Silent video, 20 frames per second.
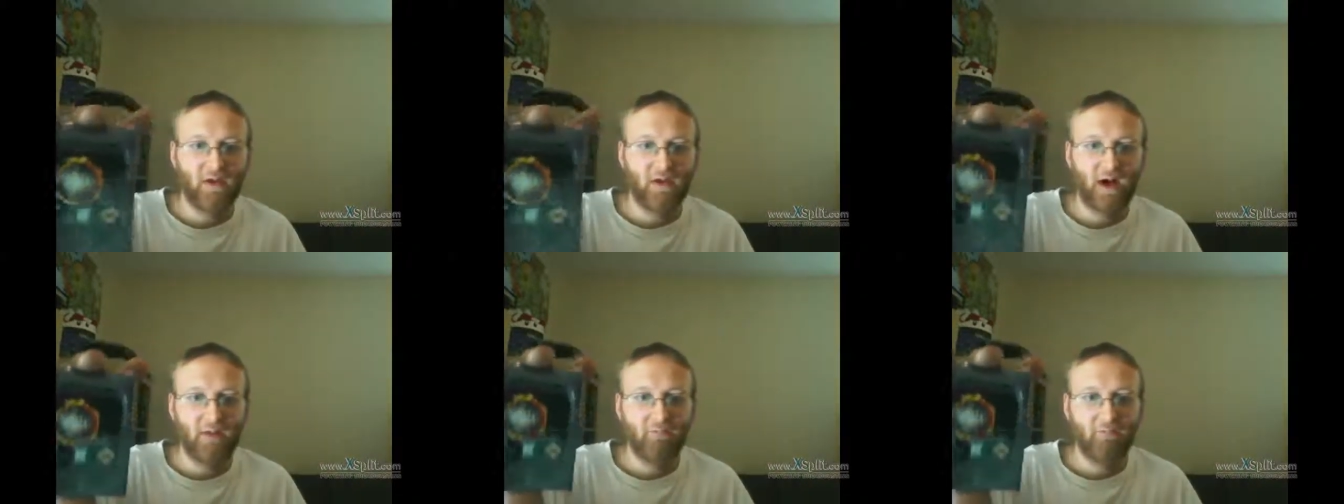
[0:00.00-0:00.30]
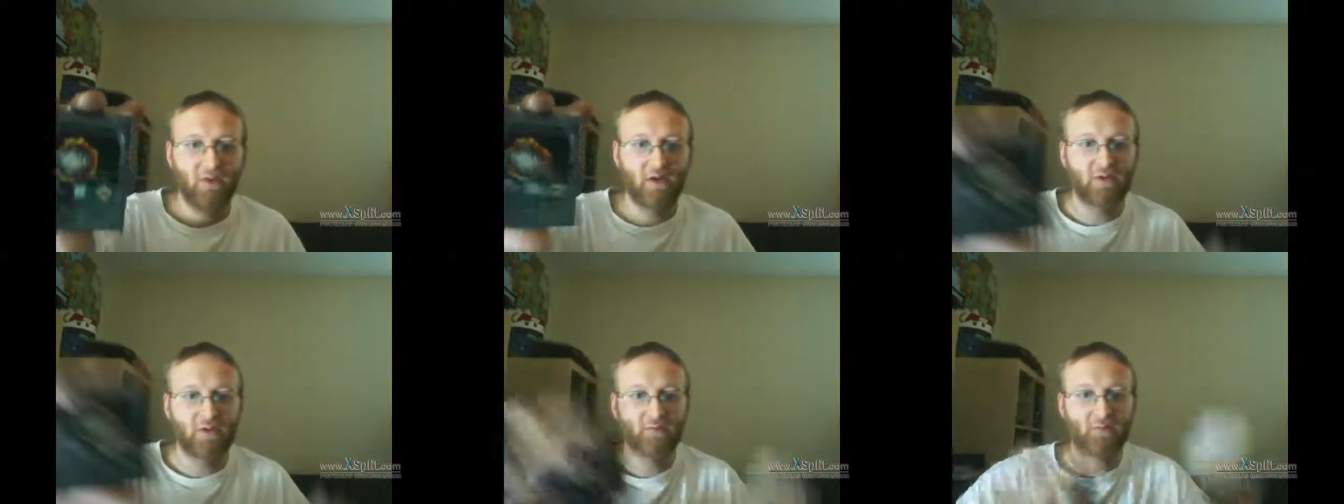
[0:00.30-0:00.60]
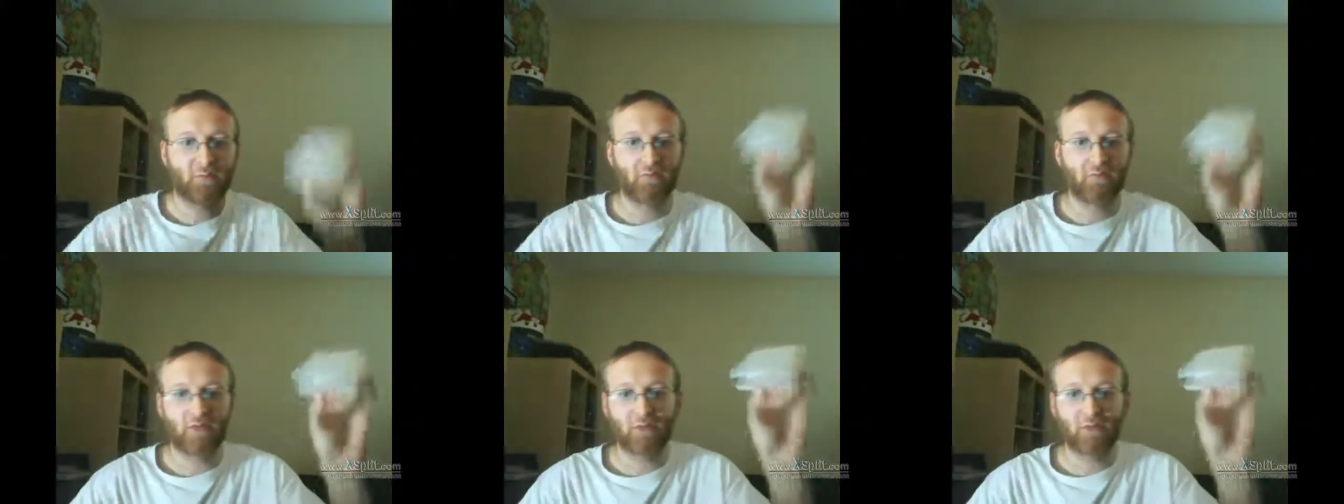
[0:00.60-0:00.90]
I'm looking
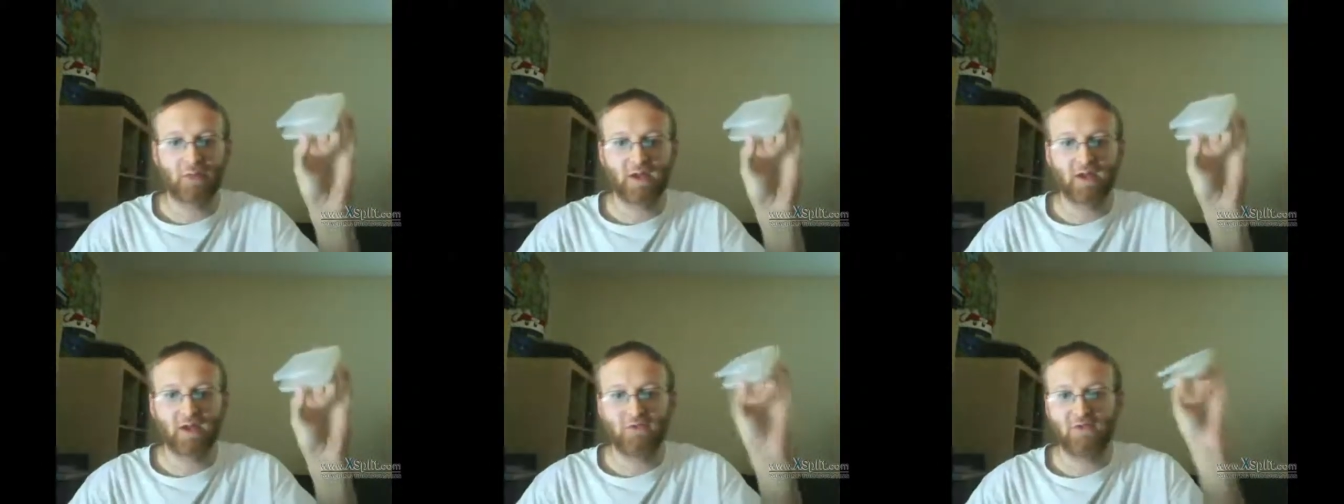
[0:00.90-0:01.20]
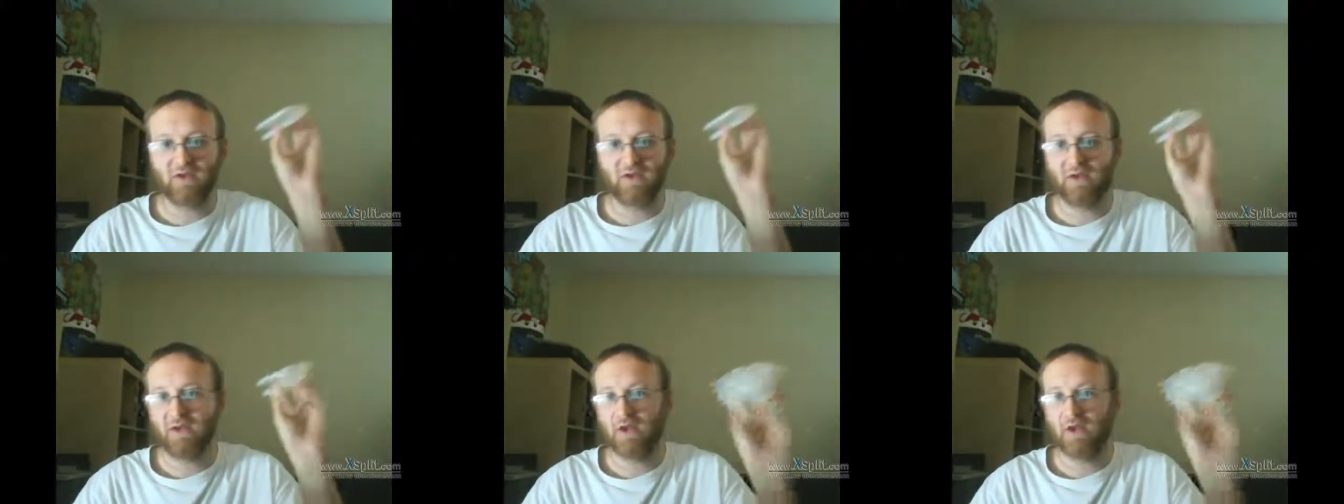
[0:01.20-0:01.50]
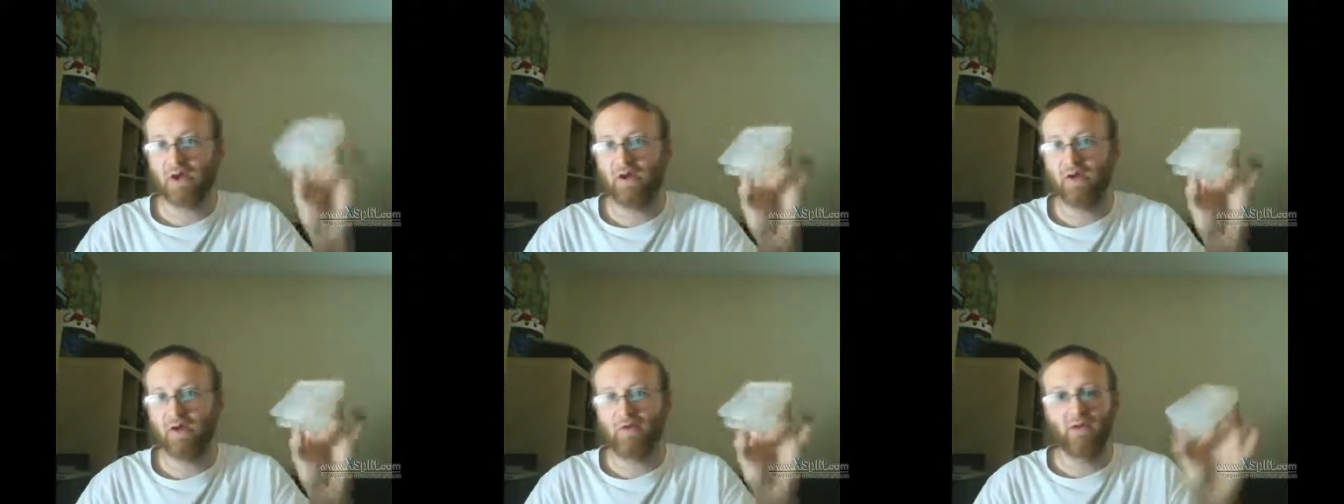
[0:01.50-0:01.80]
for more of these. You
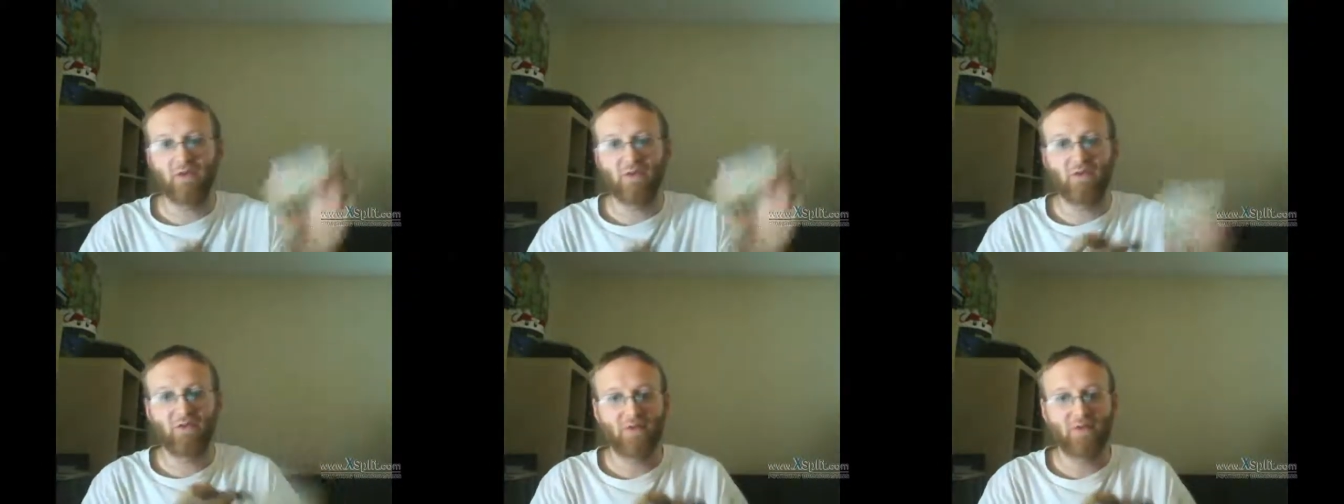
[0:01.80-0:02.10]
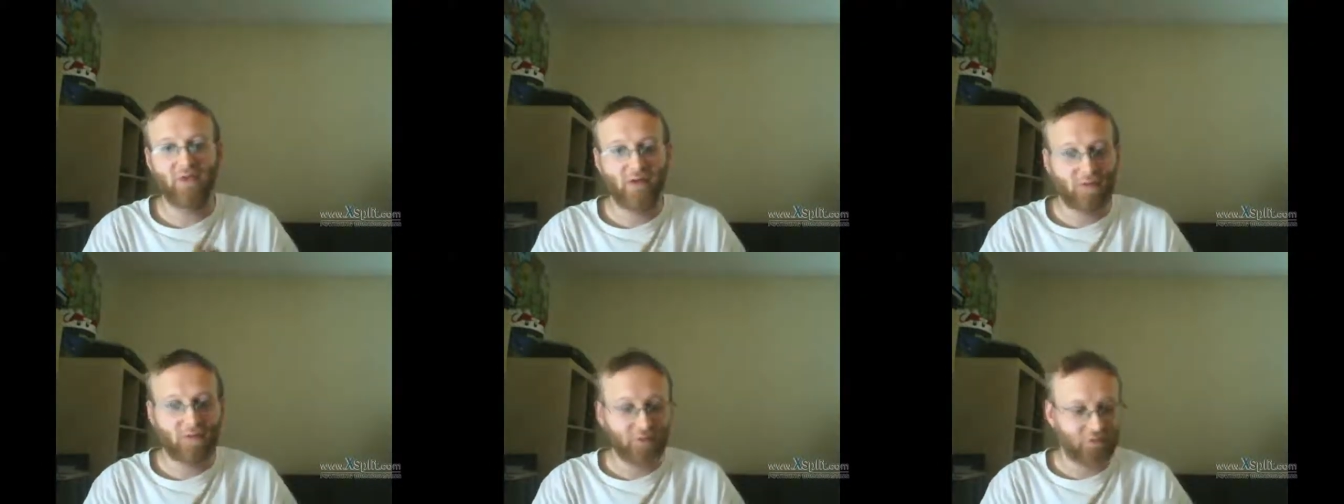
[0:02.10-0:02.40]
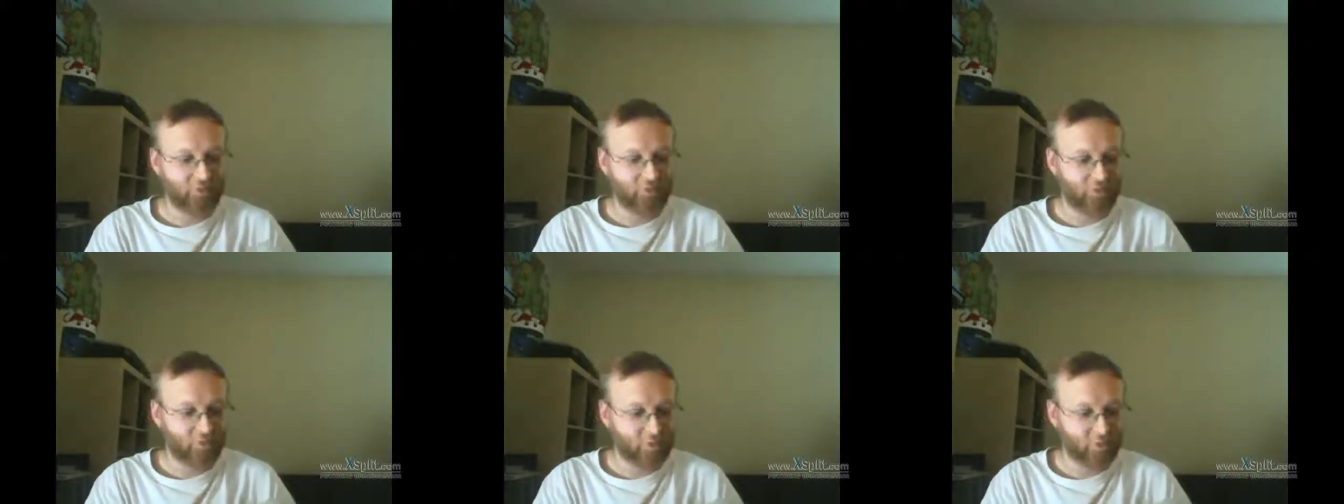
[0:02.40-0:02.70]
can always
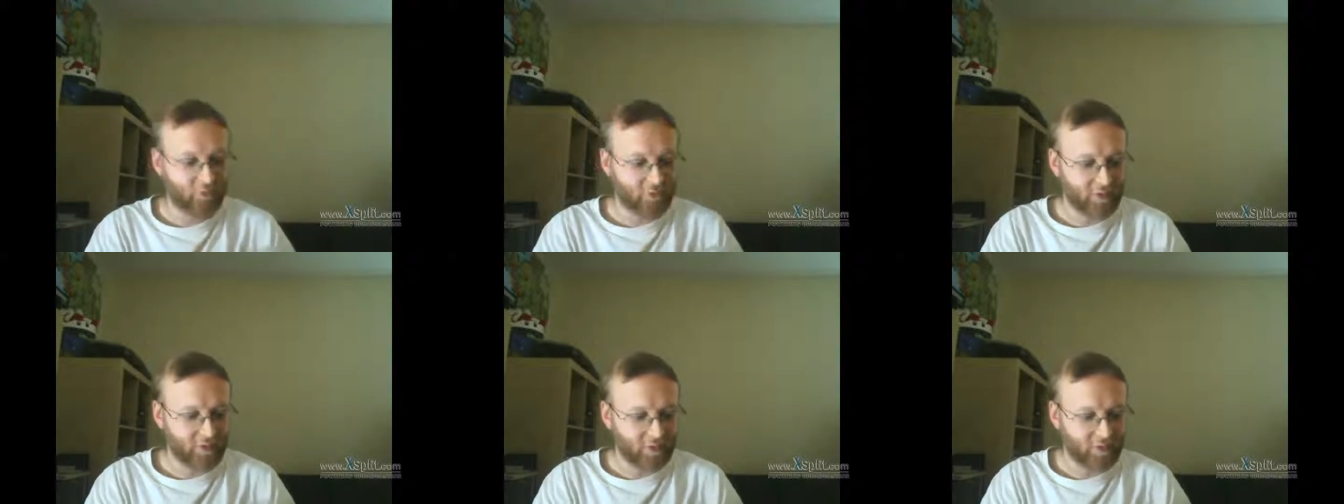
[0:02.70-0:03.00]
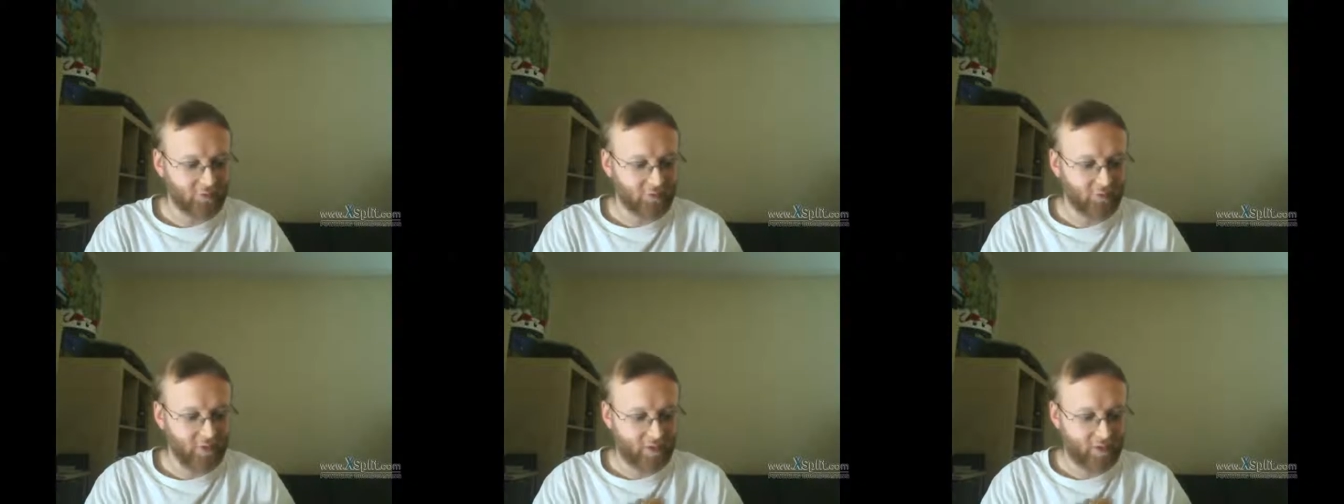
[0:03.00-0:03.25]
use more of these.